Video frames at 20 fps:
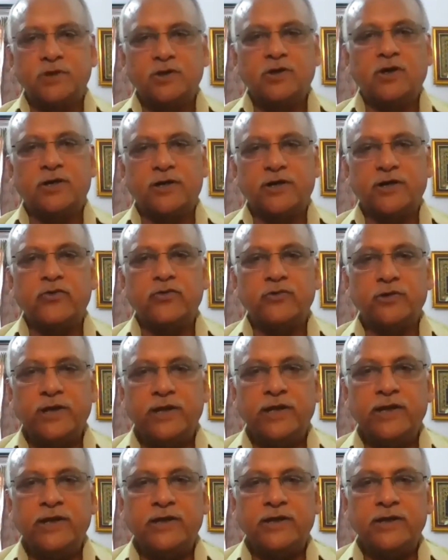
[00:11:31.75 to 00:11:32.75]
got into
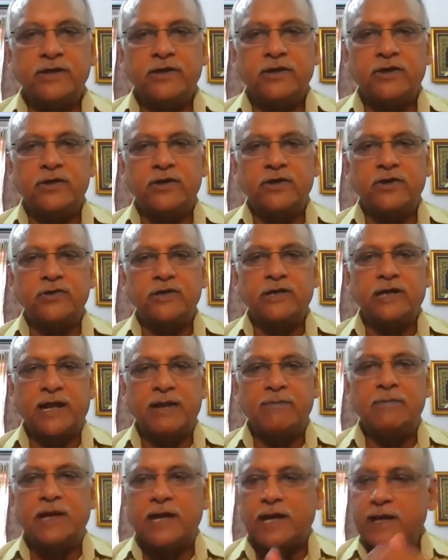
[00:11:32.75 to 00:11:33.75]
the
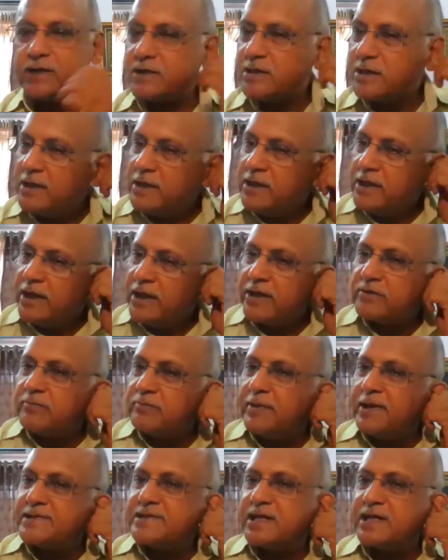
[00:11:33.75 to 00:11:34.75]
limelight is
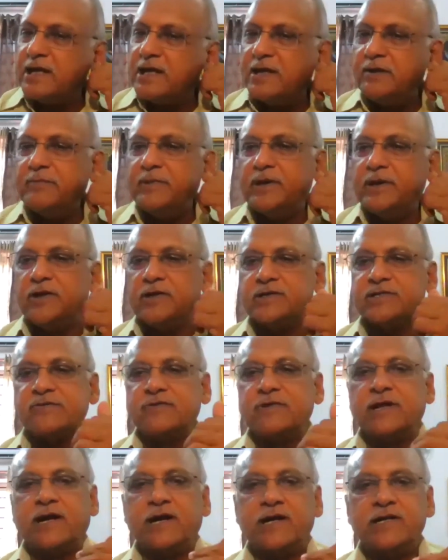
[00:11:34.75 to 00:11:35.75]
basically because
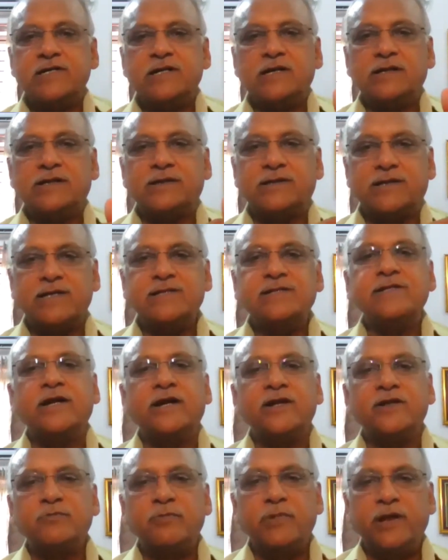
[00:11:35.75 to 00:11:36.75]
of the additional thrust
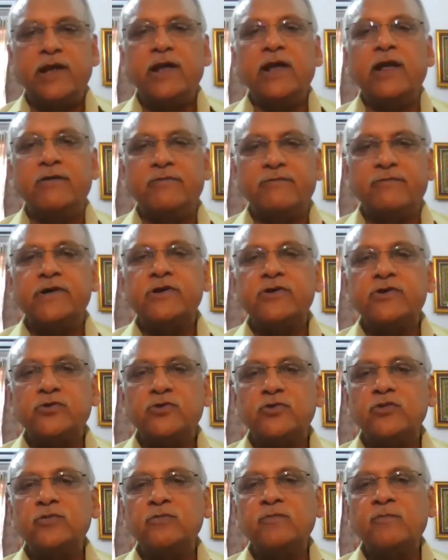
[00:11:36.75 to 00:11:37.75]
that is being given
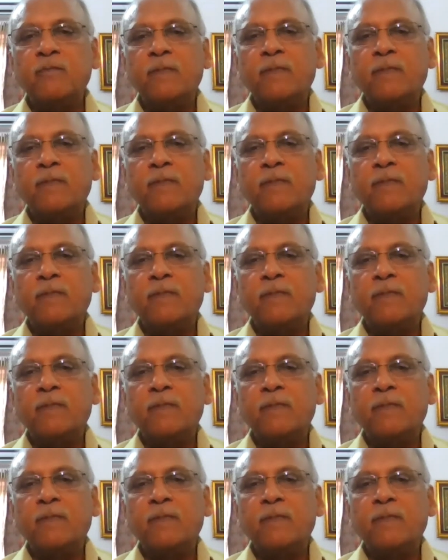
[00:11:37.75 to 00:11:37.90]
to